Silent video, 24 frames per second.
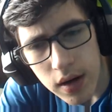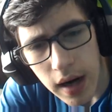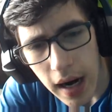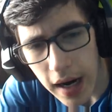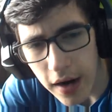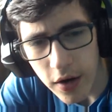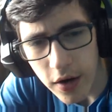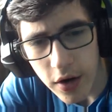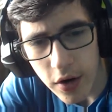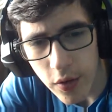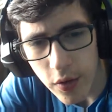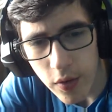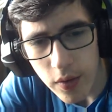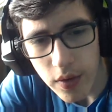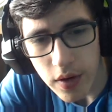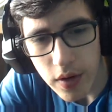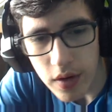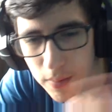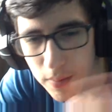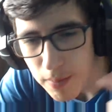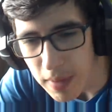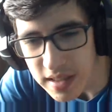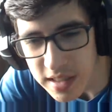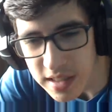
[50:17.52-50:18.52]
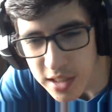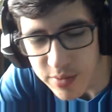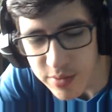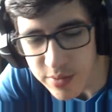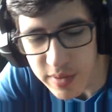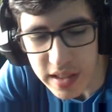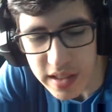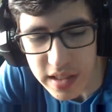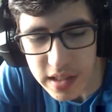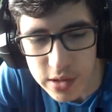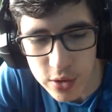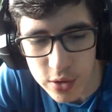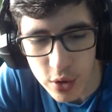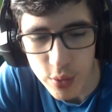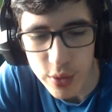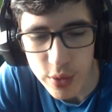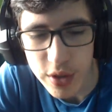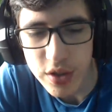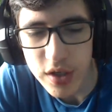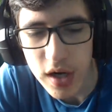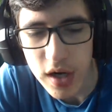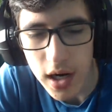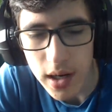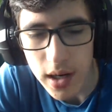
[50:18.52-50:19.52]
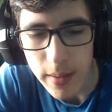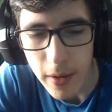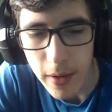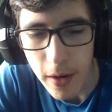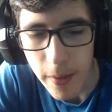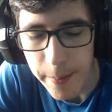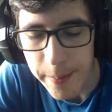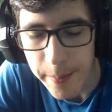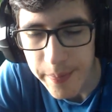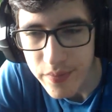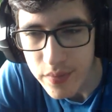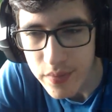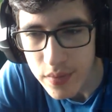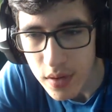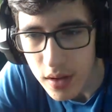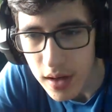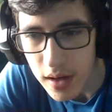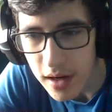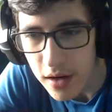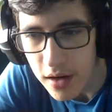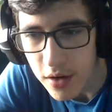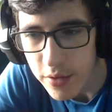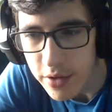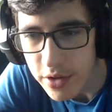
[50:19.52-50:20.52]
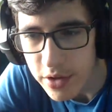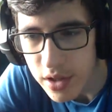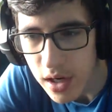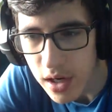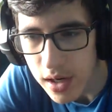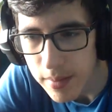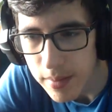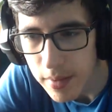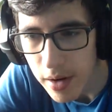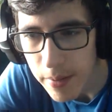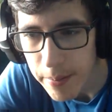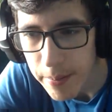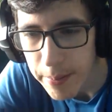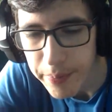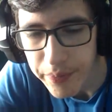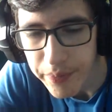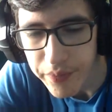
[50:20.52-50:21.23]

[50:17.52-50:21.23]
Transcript: I don't know. Message me in Discord what you're talking about. I don't know what you're talking about.